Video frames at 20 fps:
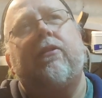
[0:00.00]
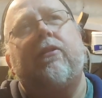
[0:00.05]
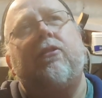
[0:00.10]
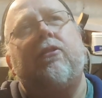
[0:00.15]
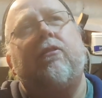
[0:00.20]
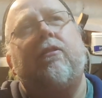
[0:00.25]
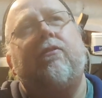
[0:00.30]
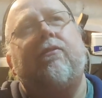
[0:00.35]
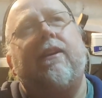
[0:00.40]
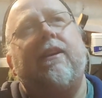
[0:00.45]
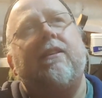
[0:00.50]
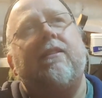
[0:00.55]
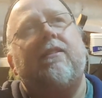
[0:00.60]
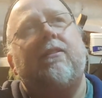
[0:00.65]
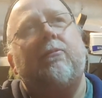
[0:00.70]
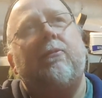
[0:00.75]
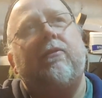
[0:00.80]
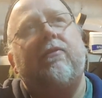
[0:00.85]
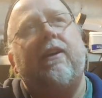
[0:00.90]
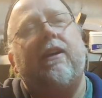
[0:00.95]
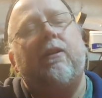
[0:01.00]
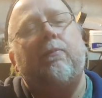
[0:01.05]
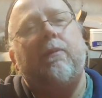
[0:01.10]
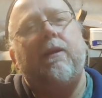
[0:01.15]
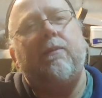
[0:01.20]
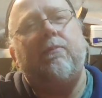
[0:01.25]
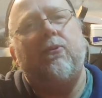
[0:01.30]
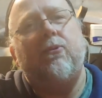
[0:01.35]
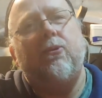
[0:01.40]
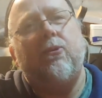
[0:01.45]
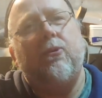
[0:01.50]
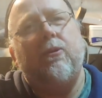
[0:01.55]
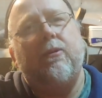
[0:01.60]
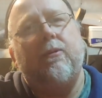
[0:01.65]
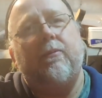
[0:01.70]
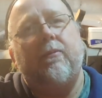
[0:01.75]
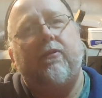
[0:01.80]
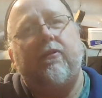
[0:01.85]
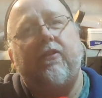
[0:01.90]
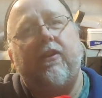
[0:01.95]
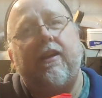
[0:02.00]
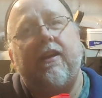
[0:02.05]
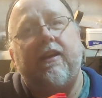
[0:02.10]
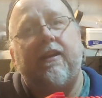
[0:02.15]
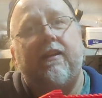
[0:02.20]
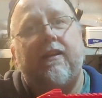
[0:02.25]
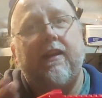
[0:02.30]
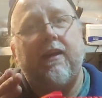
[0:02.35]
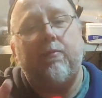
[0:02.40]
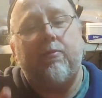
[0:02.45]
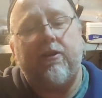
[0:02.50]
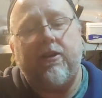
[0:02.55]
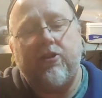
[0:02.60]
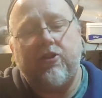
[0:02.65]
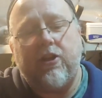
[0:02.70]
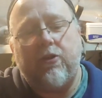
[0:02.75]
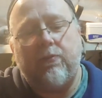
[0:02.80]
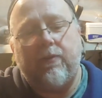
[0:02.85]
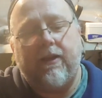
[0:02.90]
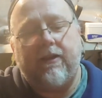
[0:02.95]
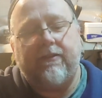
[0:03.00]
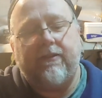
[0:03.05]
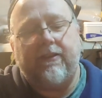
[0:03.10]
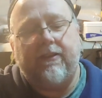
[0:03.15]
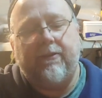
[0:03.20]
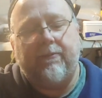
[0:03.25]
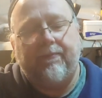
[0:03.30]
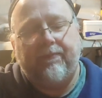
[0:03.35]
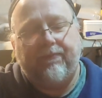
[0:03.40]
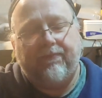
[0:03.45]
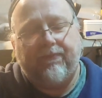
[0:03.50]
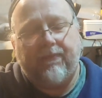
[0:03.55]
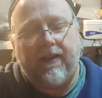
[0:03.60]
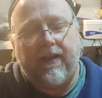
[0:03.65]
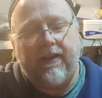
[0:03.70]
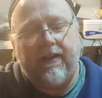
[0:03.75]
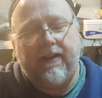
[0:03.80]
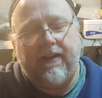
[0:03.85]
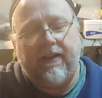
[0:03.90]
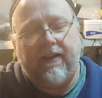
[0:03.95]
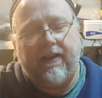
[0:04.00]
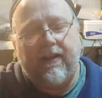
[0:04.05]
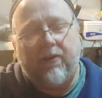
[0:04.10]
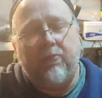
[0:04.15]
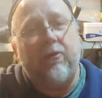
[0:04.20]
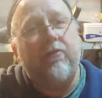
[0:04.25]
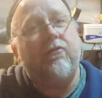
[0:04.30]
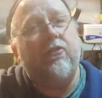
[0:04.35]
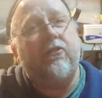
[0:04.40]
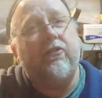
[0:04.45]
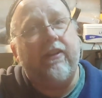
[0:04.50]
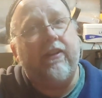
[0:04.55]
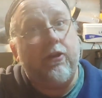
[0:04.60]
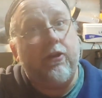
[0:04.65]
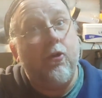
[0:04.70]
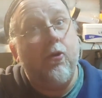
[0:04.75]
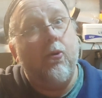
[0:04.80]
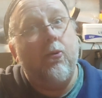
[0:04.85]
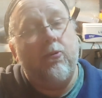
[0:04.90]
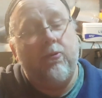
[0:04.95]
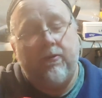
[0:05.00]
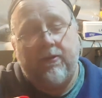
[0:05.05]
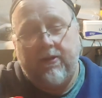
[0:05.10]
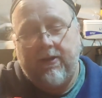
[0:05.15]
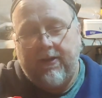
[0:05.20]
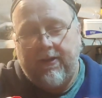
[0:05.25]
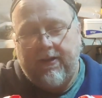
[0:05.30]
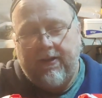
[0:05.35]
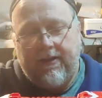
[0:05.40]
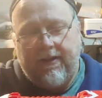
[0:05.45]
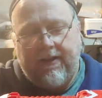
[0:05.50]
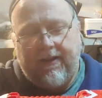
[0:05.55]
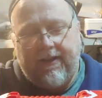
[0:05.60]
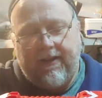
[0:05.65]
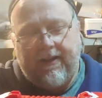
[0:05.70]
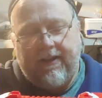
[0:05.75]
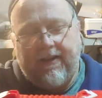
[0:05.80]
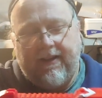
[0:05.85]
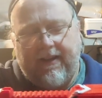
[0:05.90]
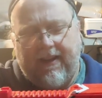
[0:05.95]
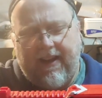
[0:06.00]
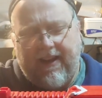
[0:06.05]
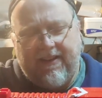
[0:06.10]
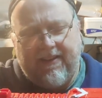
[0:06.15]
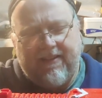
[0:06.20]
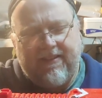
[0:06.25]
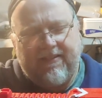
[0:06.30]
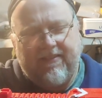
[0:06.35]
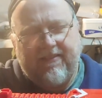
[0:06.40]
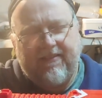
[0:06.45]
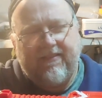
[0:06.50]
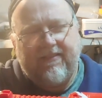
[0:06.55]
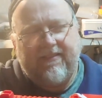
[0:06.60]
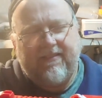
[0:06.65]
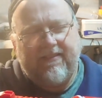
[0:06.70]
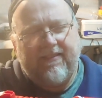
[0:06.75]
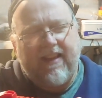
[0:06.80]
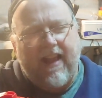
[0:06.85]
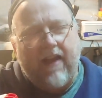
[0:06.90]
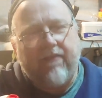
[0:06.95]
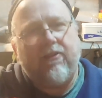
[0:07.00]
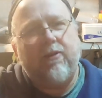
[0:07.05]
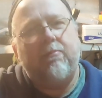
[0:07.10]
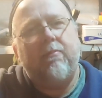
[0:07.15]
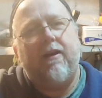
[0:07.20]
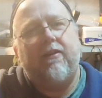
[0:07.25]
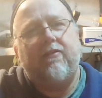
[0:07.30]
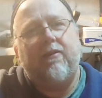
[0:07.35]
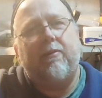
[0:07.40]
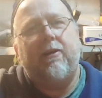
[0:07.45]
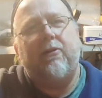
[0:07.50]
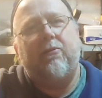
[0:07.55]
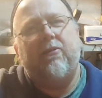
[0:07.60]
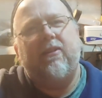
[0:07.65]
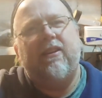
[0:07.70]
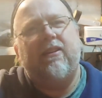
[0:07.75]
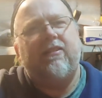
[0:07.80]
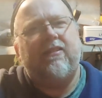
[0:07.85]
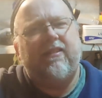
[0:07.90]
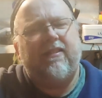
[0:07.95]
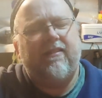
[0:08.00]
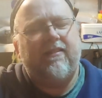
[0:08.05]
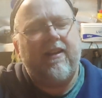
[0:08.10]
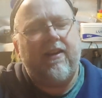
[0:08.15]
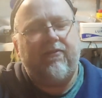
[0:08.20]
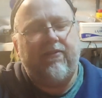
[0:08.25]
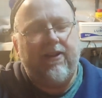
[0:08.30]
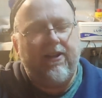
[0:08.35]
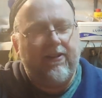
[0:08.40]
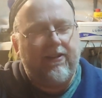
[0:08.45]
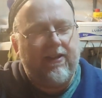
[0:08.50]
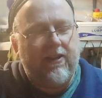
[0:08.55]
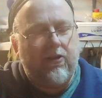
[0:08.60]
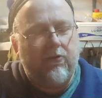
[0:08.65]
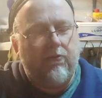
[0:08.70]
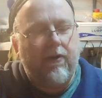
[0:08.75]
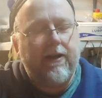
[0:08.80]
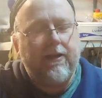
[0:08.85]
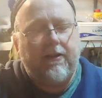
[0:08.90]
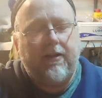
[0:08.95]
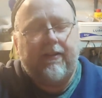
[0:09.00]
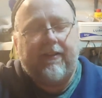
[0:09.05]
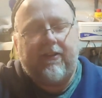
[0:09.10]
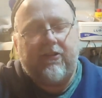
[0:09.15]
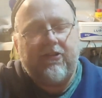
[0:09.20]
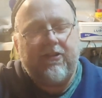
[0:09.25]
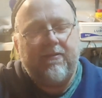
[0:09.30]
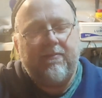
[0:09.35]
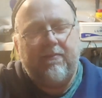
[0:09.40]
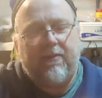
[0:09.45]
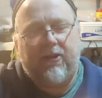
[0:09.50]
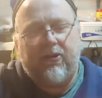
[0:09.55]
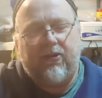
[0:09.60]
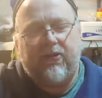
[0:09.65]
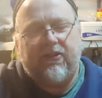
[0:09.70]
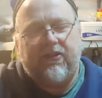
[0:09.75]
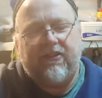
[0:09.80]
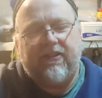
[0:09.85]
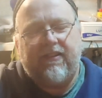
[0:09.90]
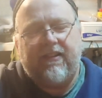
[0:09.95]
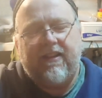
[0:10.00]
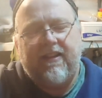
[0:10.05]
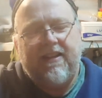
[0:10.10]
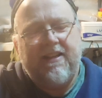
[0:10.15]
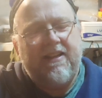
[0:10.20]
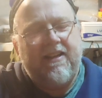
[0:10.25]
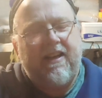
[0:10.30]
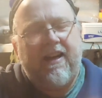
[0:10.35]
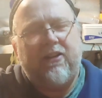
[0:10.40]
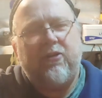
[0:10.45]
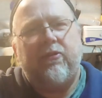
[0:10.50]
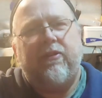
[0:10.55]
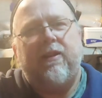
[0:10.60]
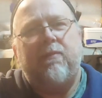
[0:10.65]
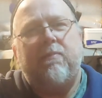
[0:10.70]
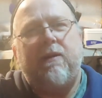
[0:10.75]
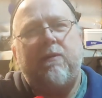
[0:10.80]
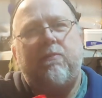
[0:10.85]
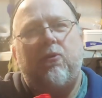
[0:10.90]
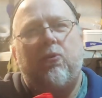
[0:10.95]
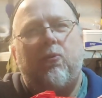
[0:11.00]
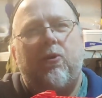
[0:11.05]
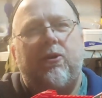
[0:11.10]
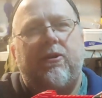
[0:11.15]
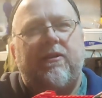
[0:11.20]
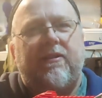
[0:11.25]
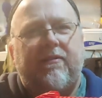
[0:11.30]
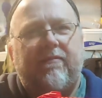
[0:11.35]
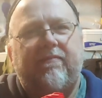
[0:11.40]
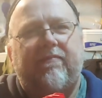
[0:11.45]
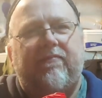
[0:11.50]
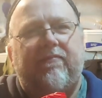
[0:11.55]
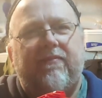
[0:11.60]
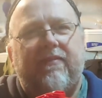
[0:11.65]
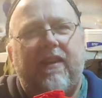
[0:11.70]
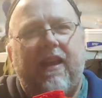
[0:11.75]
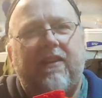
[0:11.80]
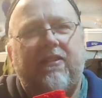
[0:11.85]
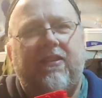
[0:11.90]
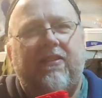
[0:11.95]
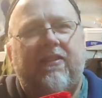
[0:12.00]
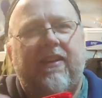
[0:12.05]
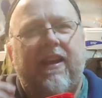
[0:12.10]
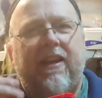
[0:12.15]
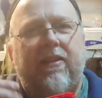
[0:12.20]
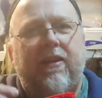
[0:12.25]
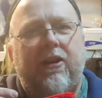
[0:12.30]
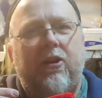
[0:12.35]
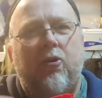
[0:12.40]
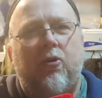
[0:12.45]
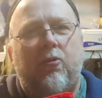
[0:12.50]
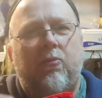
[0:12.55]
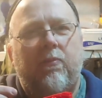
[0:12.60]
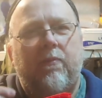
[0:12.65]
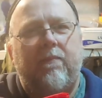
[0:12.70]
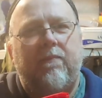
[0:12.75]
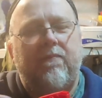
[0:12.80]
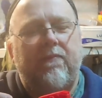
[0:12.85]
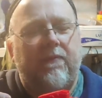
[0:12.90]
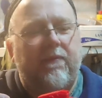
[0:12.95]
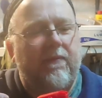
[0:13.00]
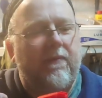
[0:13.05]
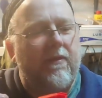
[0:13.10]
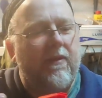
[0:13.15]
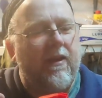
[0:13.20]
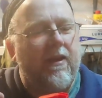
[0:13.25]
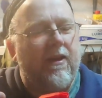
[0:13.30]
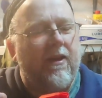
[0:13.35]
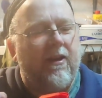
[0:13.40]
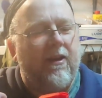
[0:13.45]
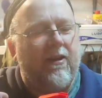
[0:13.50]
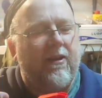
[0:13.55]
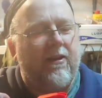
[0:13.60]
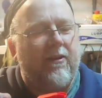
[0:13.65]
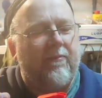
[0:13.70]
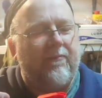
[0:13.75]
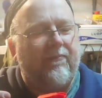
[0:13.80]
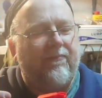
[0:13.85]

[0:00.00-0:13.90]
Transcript: our Thunder events. We've had people saying, can I bring a gel blaster? And we've just said no. And having messed about with this, definitely the right decision, because I don't think people want, as I say, they're not the